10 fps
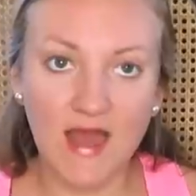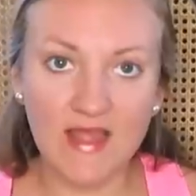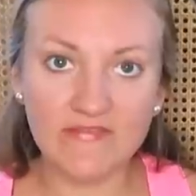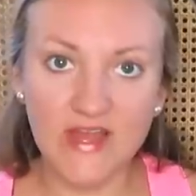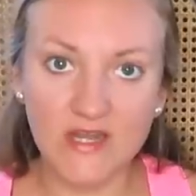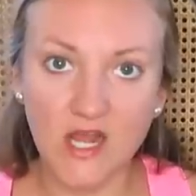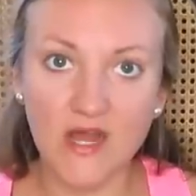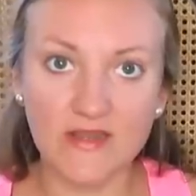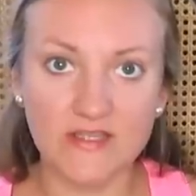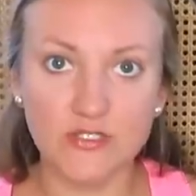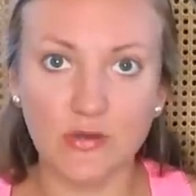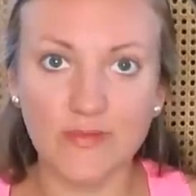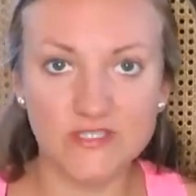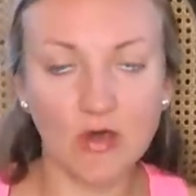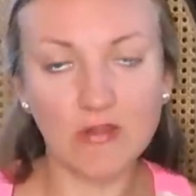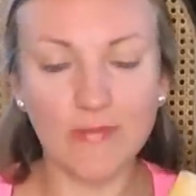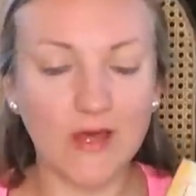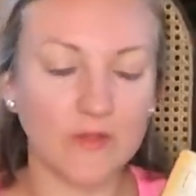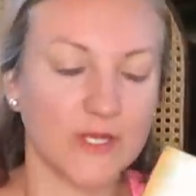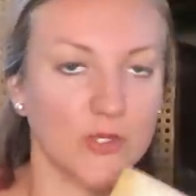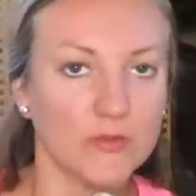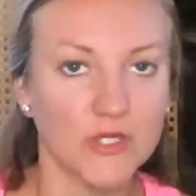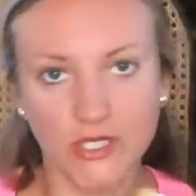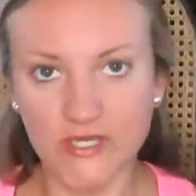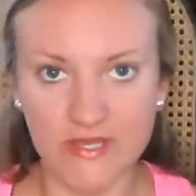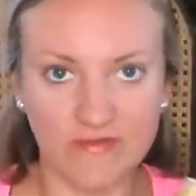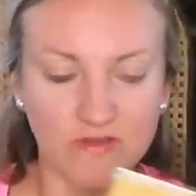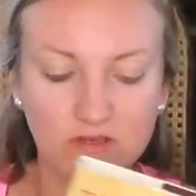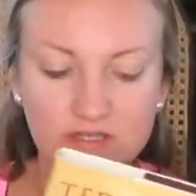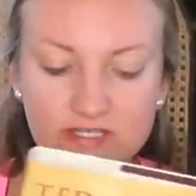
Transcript: I have kind of gotten into them. It's all about like good and evil.